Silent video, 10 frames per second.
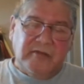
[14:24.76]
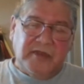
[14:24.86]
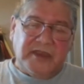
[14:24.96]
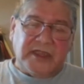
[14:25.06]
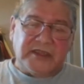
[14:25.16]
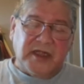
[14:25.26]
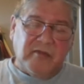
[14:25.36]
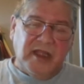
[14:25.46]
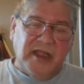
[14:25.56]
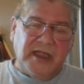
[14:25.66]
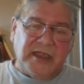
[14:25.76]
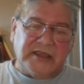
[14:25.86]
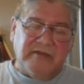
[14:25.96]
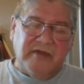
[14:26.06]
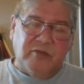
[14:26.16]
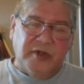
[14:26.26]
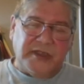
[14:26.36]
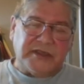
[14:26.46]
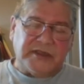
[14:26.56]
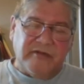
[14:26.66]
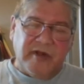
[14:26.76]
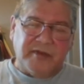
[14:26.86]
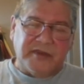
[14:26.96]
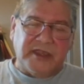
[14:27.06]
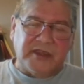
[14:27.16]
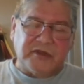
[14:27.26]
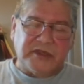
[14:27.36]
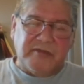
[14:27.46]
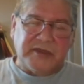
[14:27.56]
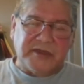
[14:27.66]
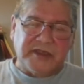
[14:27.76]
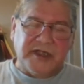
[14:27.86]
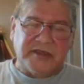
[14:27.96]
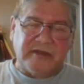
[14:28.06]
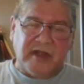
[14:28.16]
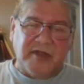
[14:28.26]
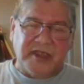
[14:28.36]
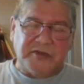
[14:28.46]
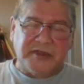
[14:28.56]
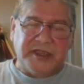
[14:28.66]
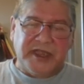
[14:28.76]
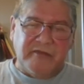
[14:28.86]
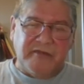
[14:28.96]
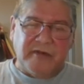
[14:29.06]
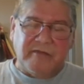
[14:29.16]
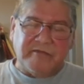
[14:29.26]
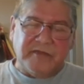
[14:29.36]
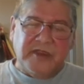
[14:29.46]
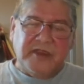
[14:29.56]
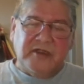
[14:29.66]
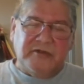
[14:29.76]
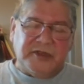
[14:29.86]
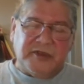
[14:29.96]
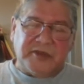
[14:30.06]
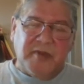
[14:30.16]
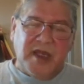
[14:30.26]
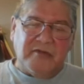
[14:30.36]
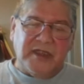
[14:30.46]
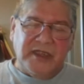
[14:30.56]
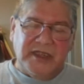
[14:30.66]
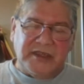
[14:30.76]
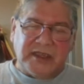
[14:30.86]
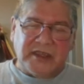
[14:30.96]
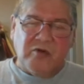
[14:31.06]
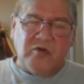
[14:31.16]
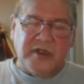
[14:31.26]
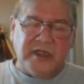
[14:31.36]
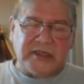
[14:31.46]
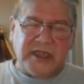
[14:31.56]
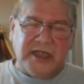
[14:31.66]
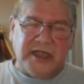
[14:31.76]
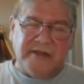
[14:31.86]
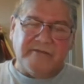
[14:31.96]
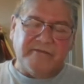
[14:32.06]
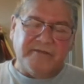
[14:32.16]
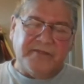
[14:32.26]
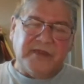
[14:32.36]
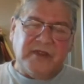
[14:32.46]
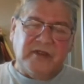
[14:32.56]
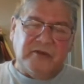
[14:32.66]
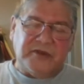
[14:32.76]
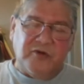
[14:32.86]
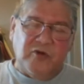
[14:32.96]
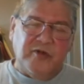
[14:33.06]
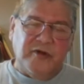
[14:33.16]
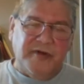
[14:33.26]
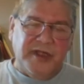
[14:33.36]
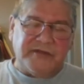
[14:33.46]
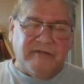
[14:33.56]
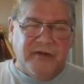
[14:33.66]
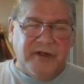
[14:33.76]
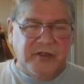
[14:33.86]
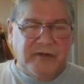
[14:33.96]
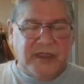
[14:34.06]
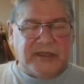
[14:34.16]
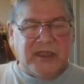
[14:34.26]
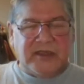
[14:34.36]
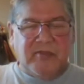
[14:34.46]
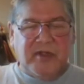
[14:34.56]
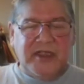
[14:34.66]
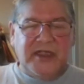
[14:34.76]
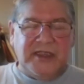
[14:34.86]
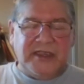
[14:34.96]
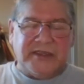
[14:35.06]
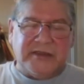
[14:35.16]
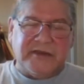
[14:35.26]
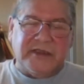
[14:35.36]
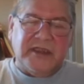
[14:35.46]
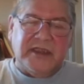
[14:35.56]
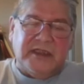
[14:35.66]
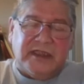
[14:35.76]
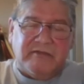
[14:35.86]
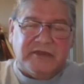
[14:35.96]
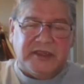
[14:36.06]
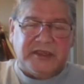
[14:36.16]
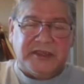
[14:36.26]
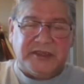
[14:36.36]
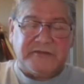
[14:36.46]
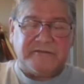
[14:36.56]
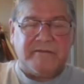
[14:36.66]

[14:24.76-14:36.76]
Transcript: But that star blanket had seven points to represent those seven stars of that place where she came from, which was Pagwangizik, the hole in the sky which the Roman Greeks referred to as uh, the Pleiades, the Seven Sisters.